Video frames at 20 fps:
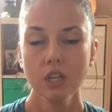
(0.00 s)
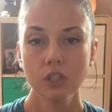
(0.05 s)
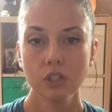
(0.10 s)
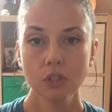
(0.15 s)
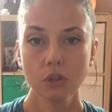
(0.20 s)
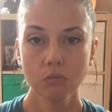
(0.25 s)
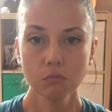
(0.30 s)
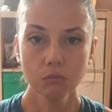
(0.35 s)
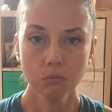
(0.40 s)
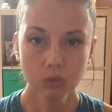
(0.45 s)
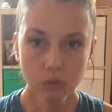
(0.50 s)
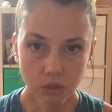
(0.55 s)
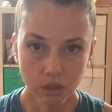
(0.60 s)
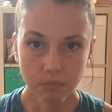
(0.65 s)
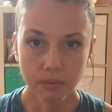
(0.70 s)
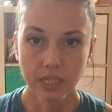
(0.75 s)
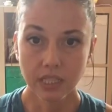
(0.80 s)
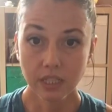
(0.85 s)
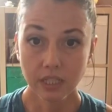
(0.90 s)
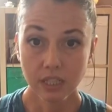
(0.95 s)
So Mula
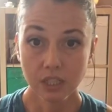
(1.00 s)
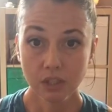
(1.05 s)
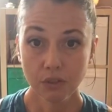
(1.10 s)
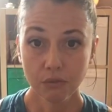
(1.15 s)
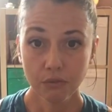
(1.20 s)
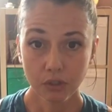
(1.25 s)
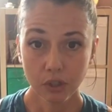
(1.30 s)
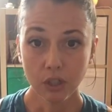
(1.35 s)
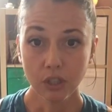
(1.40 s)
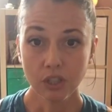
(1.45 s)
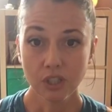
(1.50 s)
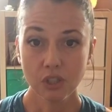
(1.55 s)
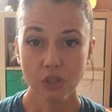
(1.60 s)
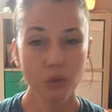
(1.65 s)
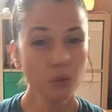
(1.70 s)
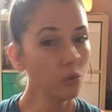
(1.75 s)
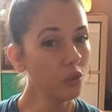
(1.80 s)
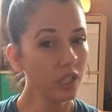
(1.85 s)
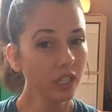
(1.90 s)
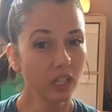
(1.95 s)
Bandha is first.
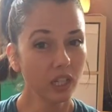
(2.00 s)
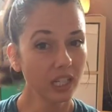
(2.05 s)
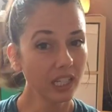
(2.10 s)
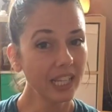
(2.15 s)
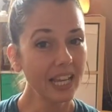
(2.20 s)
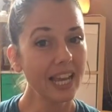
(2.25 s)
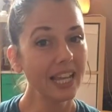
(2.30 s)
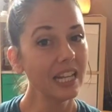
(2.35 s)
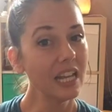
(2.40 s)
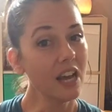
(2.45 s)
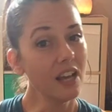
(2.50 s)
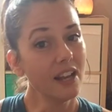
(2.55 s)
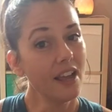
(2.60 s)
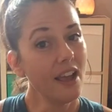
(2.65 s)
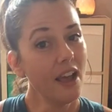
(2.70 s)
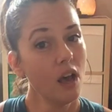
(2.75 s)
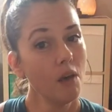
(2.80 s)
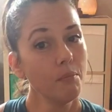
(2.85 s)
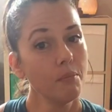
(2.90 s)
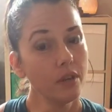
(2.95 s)
Uddiyana cannot
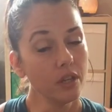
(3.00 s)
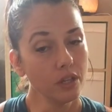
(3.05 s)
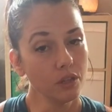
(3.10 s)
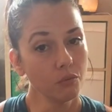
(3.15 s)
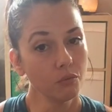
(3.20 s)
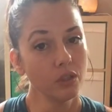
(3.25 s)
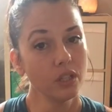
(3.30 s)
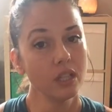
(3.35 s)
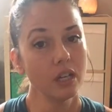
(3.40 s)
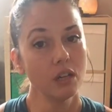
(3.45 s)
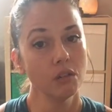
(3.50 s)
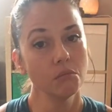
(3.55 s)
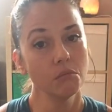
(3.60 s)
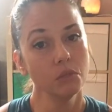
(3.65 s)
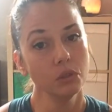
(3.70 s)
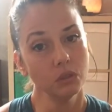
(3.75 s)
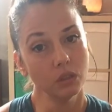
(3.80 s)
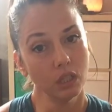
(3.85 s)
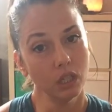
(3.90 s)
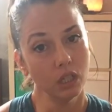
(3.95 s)
happen without
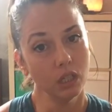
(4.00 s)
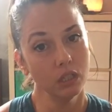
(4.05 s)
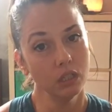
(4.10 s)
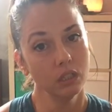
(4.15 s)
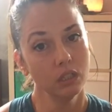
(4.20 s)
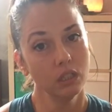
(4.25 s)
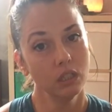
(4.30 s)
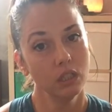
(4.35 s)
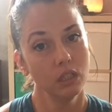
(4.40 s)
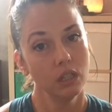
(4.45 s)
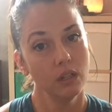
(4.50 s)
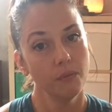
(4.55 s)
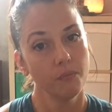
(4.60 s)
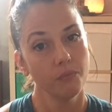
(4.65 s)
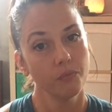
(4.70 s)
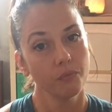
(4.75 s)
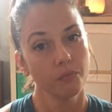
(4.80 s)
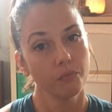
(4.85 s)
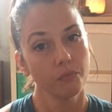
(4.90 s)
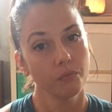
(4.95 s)
Mula.
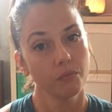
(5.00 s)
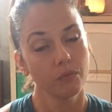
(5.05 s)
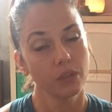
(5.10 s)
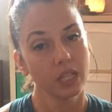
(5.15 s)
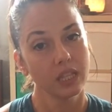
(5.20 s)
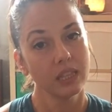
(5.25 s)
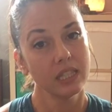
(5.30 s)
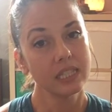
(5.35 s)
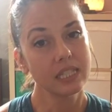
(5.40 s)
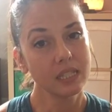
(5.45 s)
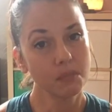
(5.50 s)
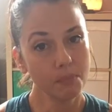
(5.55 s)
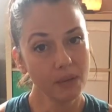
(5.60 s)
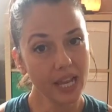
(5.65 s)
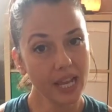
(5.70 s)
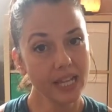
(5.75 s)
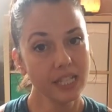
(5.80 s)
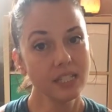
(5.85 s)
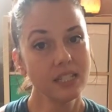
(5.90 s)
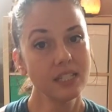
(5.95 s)
The
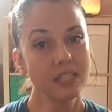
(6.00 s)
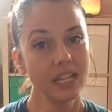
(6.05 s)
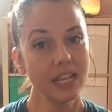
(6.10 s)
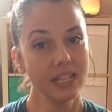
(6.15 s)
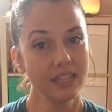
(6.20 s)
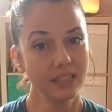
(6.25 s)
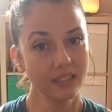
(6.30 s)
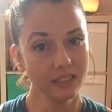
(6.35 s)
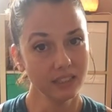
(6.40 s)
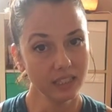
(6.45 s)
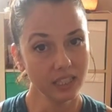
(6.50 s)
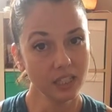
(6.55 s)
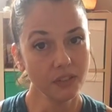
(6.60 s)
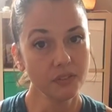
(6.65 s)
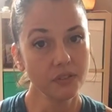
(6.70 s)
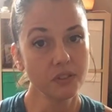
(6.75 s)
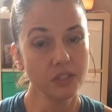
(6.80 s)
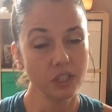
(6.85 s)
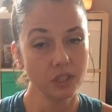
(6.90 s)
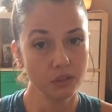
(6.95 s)
space and the
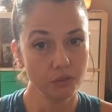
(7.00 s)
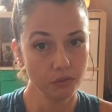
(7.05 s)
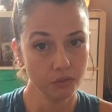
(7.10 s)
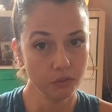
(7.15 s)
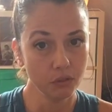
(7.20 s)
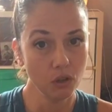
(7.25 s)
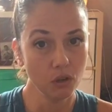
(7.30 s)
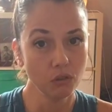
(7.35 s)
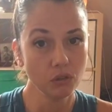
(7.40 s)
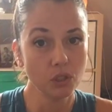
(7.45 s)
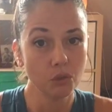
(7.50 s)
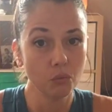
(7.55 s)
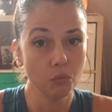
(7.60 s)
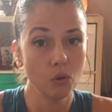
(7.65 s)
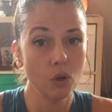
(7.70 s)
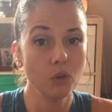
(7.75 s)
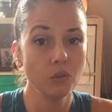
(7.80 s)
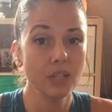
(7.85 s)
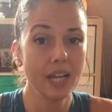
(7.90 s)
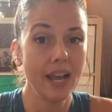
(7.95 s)
lift and the float
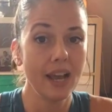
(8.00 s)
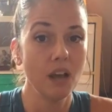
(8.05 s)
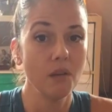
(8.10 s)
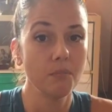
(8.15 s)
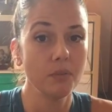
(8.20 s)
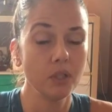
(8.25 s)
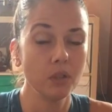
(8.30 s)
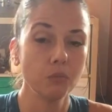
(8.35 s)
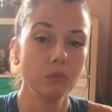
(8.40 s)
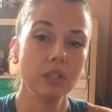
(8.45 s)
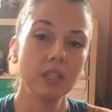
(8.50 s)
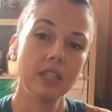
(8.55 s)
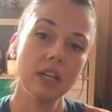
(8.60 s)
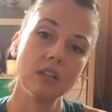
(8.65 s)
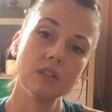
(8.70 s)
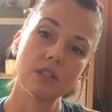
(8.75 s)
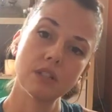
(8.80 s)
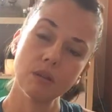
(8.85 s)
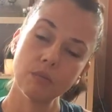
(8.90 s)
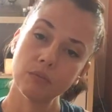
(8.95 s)
won't happen
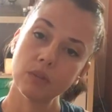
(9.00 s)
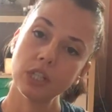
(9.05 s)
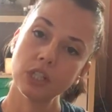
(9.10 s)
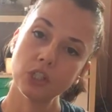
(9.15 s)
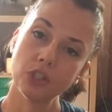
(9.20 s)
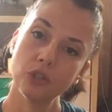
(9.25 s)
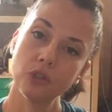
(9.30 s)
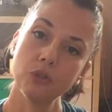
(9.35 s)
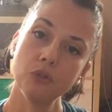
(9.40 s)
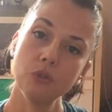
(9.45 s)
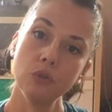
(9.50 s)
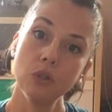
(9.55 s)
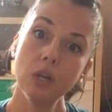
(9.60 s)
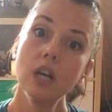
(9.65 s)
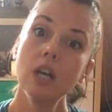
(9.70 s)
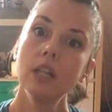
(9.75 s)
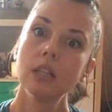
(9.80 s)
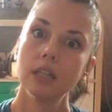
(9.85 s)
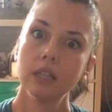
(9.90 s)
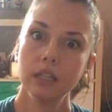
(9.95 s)
without something to
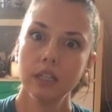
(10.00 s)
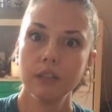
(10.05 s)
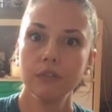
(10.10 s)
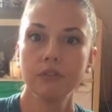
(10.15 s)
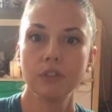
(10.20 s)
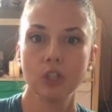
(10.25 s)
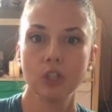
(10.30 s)
lift